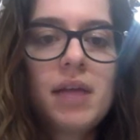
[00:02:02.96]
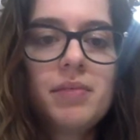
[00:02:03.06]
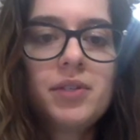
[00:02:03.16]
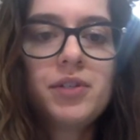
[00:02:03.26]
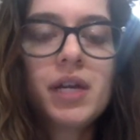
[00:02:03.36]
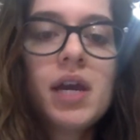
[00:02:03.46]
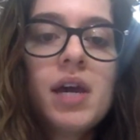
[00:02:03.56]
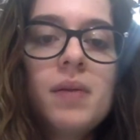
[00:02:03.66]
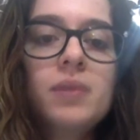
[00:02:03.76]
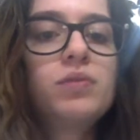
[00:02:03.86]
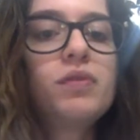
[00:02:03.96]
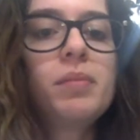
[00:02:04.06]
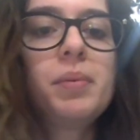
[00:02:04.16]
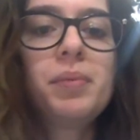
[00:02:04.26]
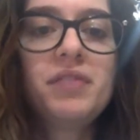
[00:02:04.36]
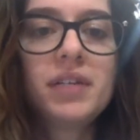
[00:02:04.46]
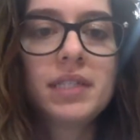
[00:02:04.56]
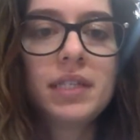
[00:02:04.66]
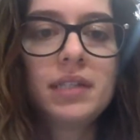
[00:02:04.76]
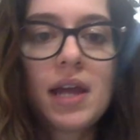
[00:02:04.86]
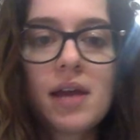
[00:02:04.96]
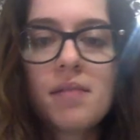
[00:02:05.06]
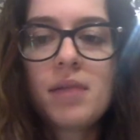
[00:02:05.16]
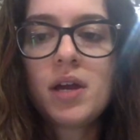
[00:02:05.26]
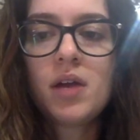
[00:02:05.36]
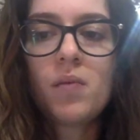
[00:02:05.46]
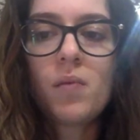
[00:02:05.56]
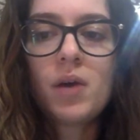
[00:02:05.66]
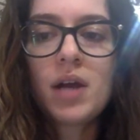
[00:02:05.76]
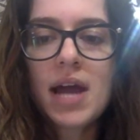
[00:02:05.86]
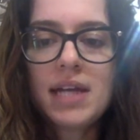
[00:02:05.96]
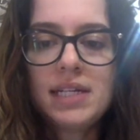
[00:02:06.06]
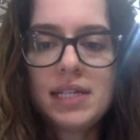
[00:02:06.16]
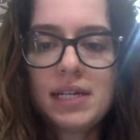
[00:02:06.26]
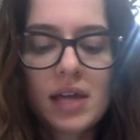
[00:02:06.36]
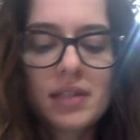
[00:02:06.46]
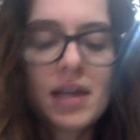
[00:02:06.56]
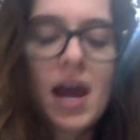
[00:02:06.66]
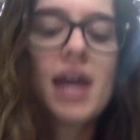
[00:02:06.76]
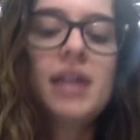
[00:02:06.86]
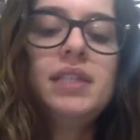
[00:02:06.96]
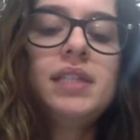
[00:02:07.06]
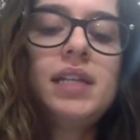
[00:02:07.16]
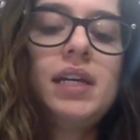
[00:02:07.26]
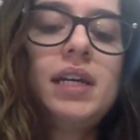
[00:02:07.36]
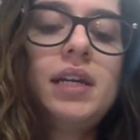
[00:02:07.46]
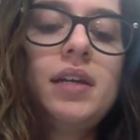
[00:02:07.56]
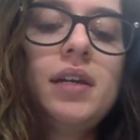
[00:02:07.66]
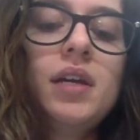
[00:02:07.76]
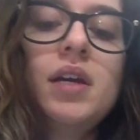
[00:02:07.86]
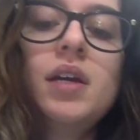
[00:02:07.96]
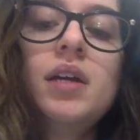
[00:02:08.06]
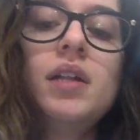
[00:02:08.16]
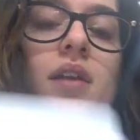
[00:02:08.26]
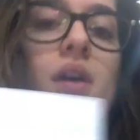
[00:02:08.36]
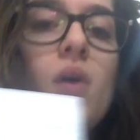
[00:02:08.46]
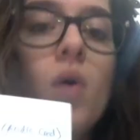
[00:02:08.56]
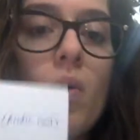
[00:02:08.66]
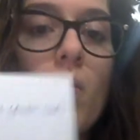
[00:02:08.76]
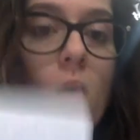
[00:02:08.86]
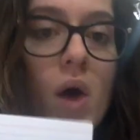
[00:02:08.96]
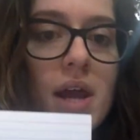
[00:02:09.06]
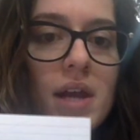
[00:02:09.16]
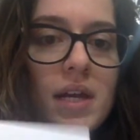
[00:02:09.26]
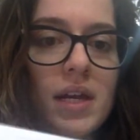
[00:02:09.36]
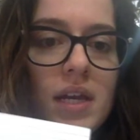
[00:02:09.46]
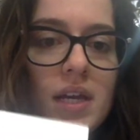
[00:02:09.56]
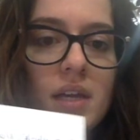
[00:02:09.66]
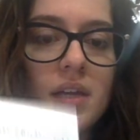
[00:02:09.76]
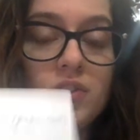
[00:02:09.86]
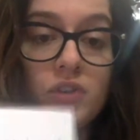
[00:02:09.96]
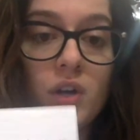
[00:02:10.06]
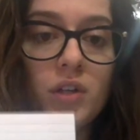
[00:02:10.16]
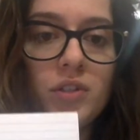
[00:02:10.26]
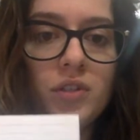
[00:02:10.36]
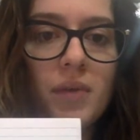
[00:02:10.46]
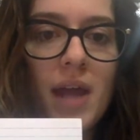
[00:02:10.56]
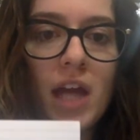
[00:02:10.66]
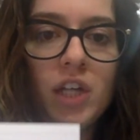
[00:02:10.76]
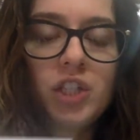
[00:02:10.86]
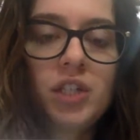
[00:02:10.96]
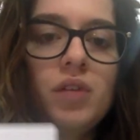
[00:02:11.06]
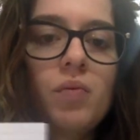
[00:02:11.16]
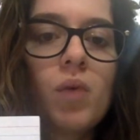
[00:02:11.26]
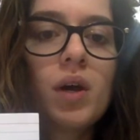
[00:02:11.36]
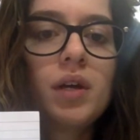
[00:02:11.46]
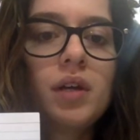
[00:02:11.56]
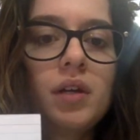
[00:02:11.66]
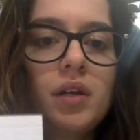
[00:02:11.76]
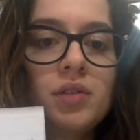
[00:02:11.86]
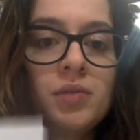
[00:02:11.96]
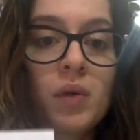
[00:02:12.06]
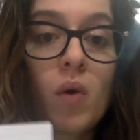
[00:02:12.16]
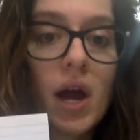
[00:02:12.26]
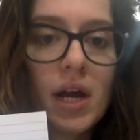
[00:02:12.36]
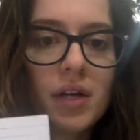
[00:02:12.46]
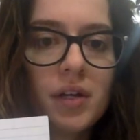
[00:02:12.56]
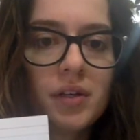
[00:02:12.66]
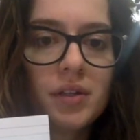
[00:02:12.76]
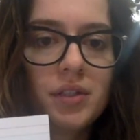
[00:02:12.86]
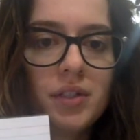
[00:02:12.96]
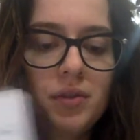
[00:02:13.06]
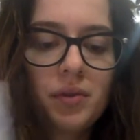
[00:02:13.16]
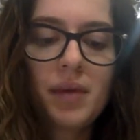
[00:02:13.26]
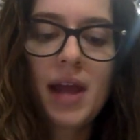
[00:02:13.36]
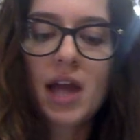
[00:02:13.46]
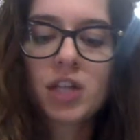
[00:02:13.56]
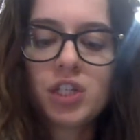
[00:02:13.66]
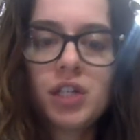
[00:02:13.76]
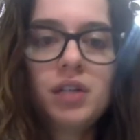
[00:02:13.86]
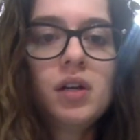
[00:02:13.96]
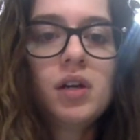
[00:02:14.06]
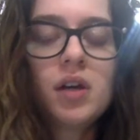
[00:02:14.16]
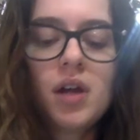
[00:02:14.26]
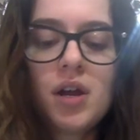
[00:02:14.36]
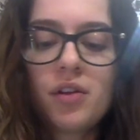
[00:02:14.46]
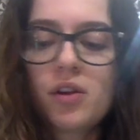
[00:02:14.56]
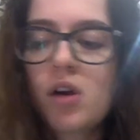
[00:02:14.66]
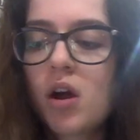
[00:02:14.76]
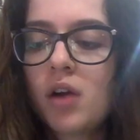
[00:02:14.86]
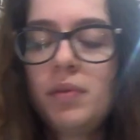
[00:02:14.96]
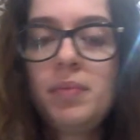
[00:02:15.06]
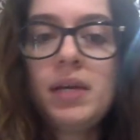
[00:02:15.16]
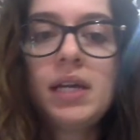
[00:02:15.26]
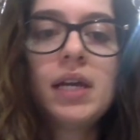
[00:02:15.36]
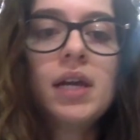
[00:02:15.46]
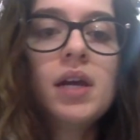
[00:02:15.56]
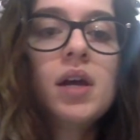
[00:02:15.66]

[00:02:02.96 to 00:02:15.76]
chemistry. This was from a previous exam, and what I did is I did what starts the reaction and what is required to do the reaction. Another card would be